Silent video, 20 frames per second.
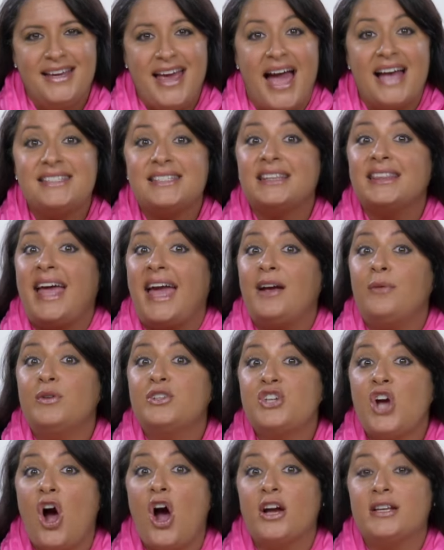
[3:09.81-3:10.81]
As a language
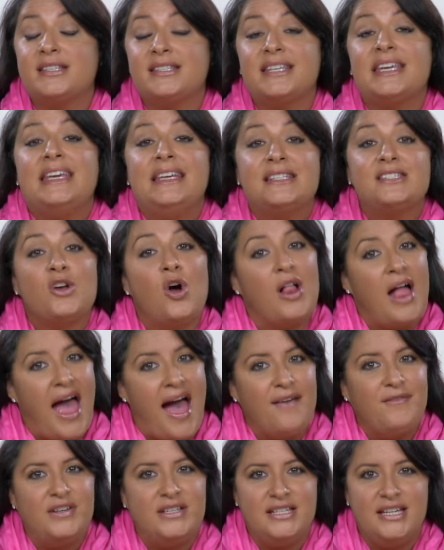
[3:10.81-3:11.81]
arts ESOL
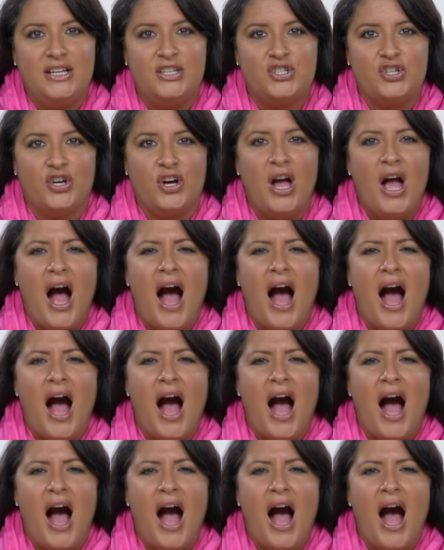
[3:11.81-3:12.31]
AVID teacher,